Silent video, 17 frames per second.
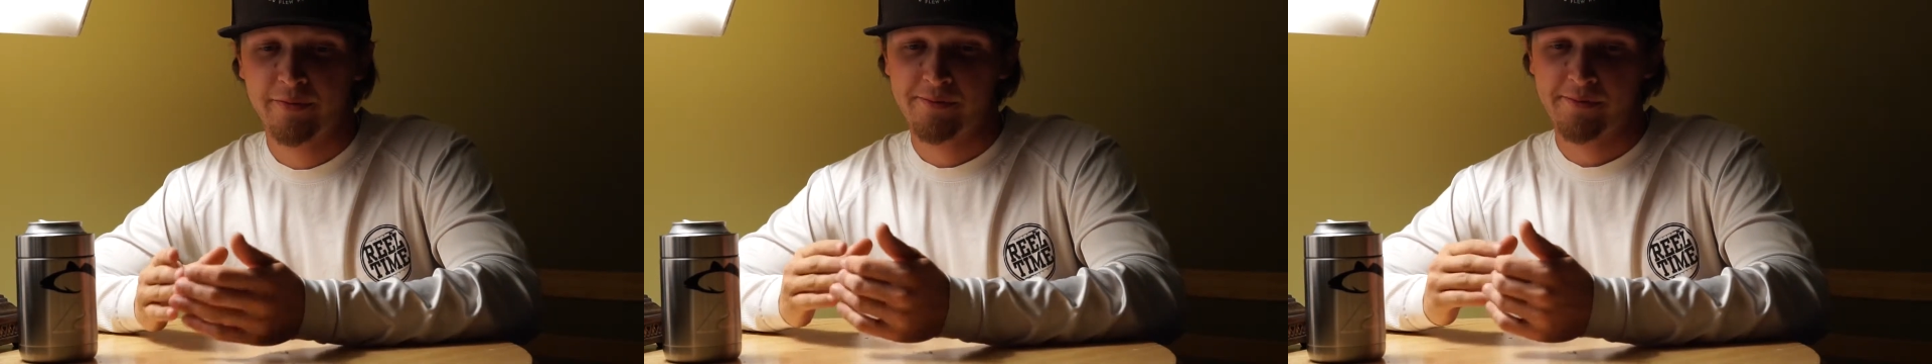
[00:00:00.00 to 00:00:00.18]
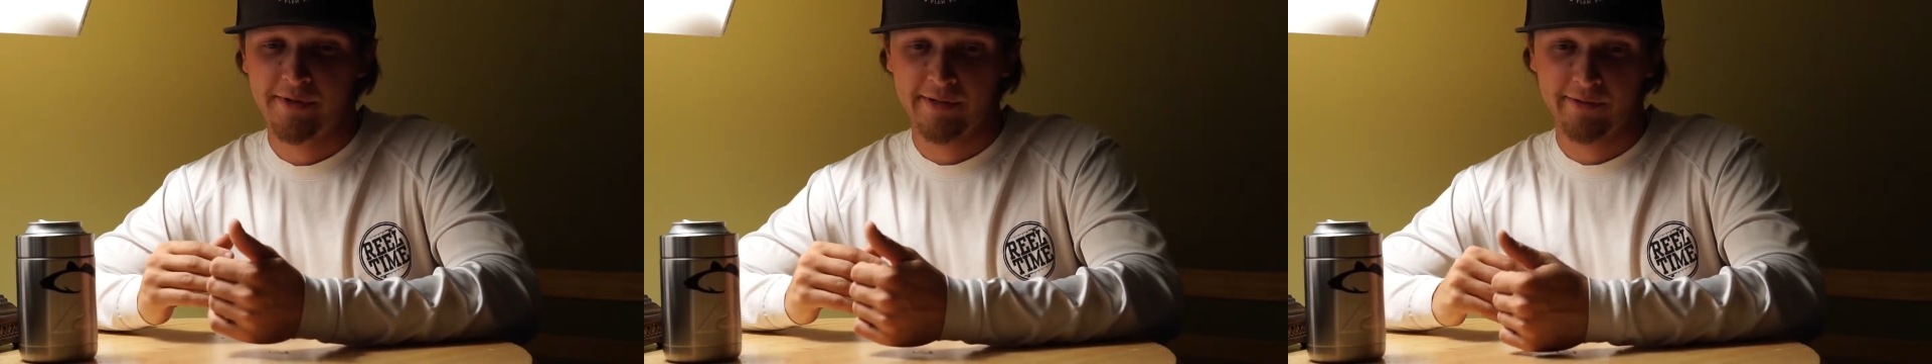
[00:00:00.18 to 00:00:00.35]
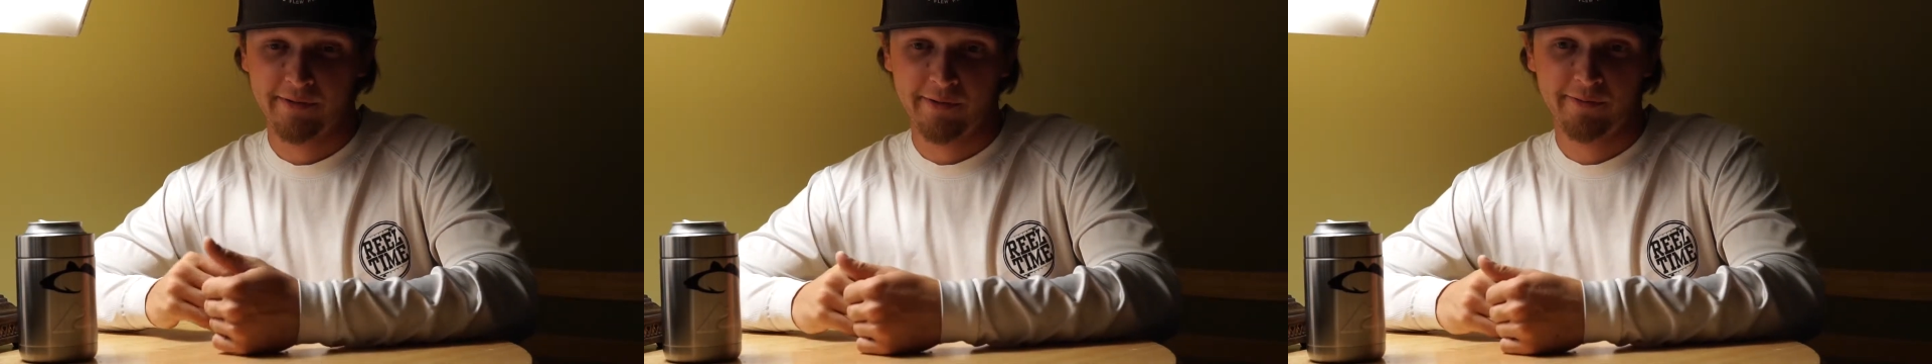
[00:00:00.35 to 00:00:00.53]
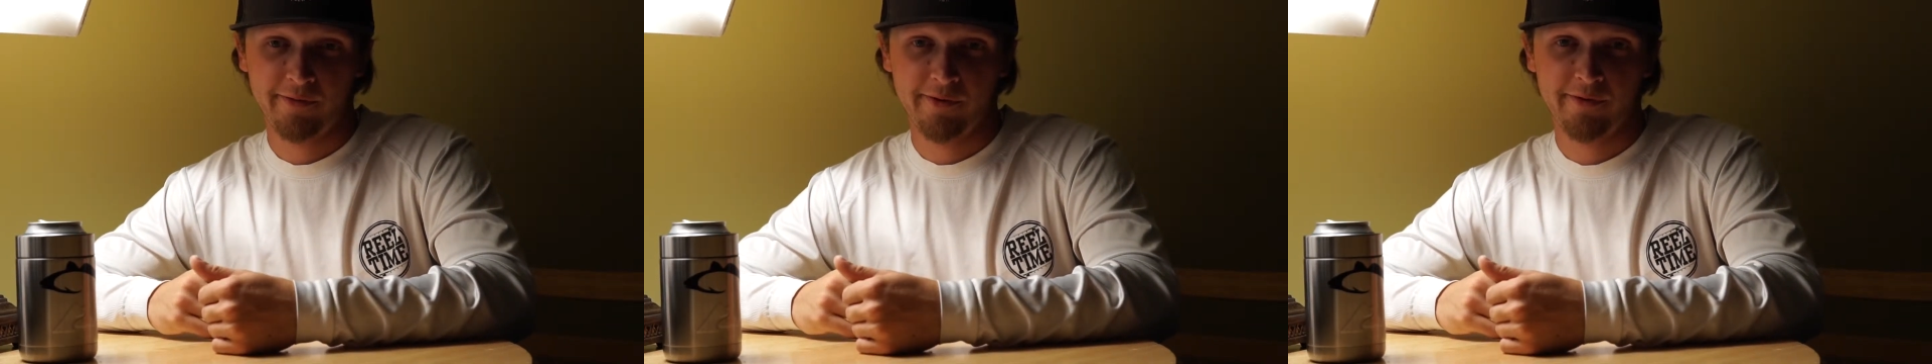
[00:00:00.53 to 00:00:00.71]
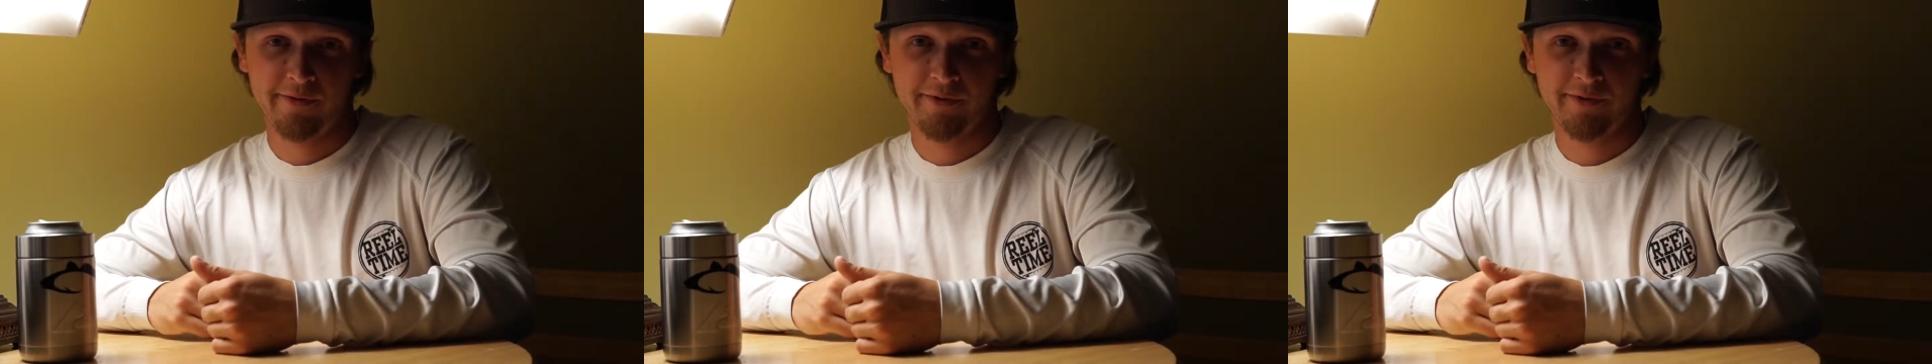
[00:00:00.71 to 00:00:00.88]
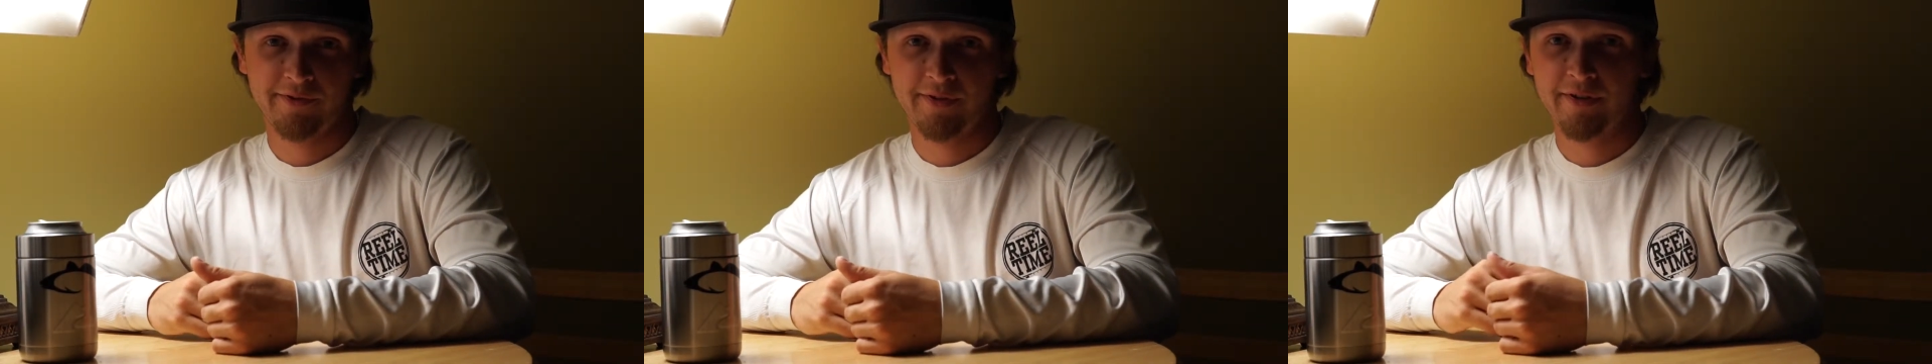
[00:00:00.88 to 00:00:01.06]
people that don't know
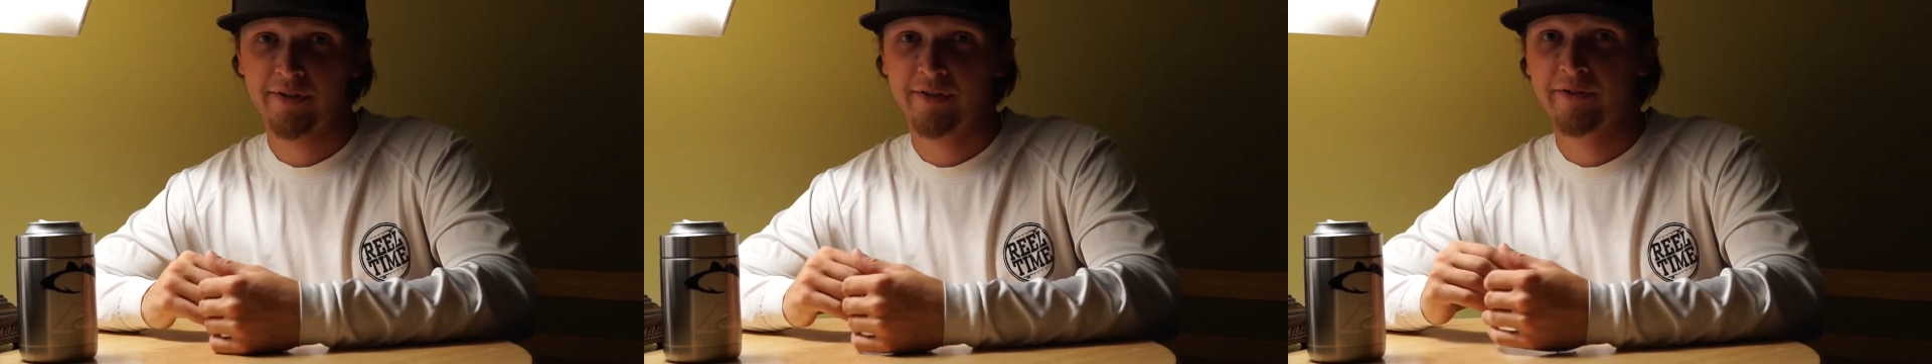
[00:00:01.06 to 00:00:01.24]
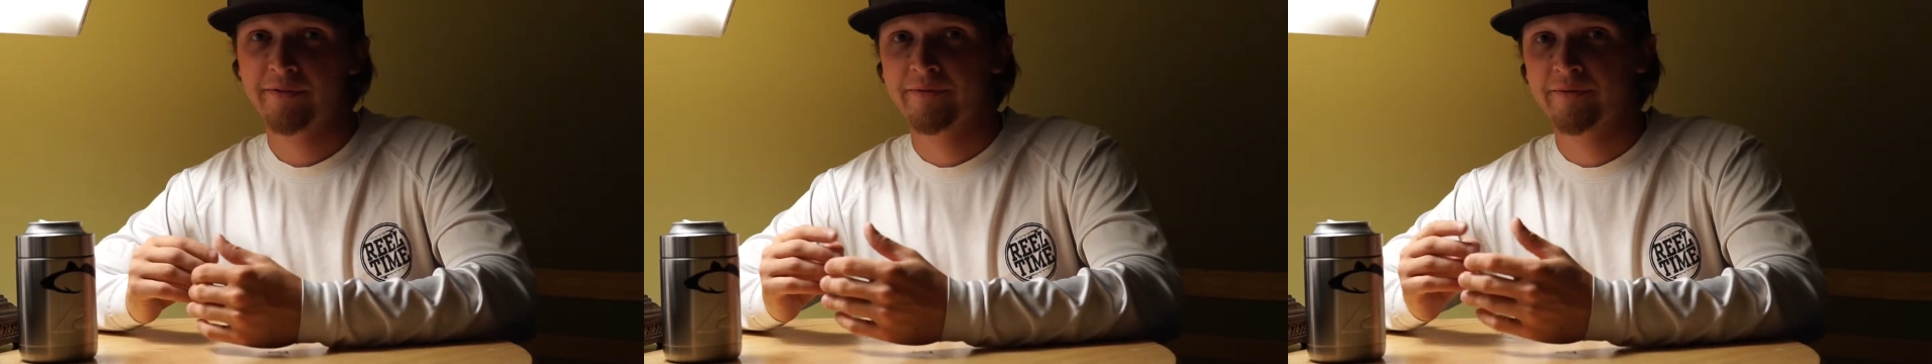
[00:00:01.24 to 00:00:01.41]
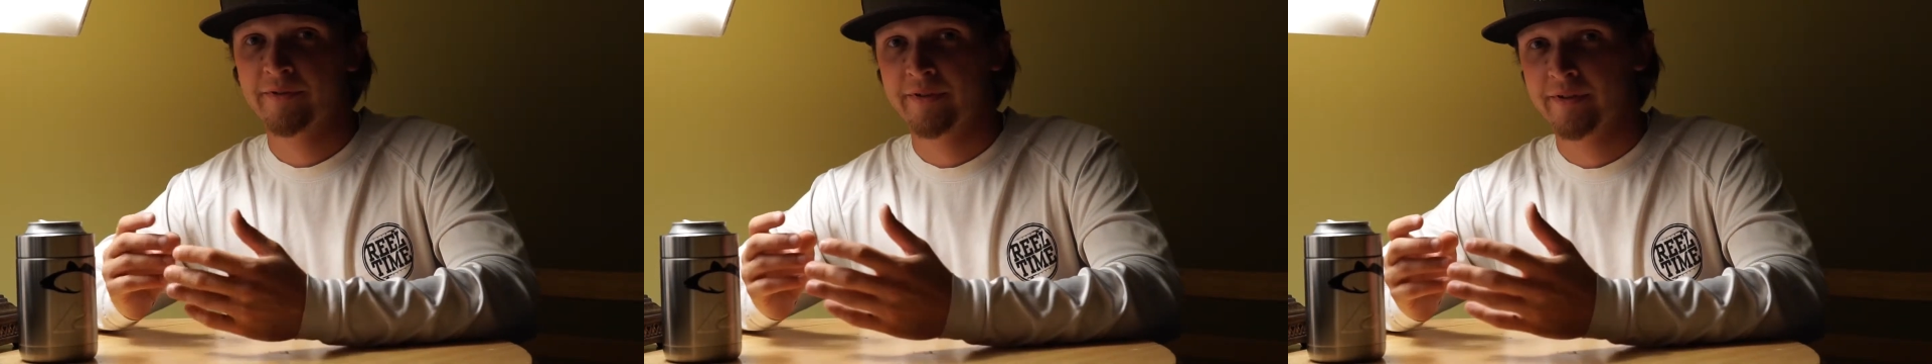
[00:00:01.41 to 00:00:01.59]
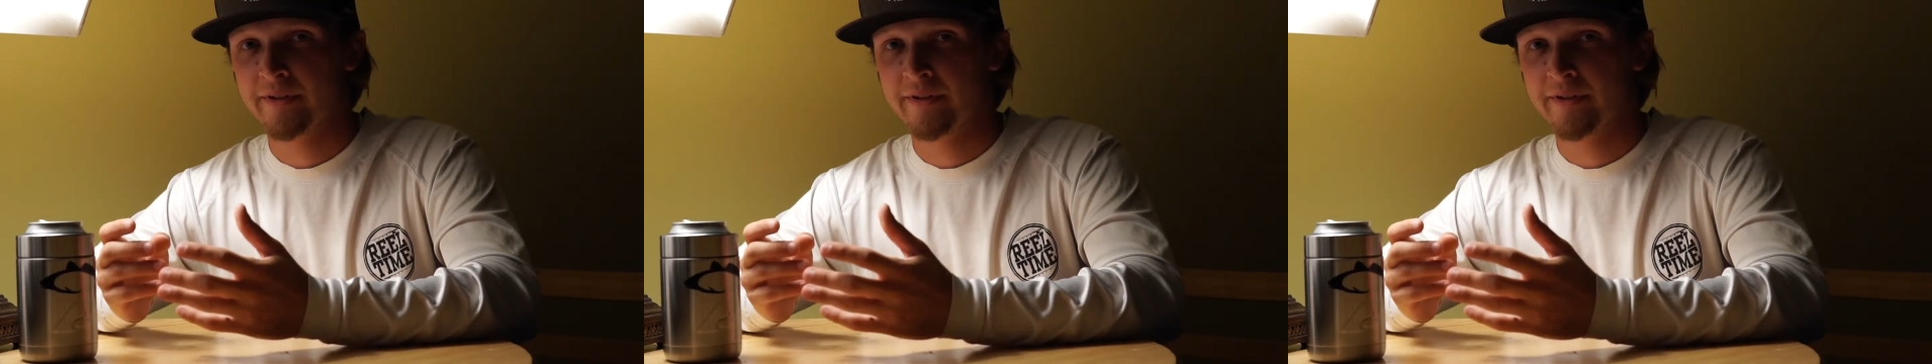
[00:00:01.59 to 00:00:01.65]
their stuff,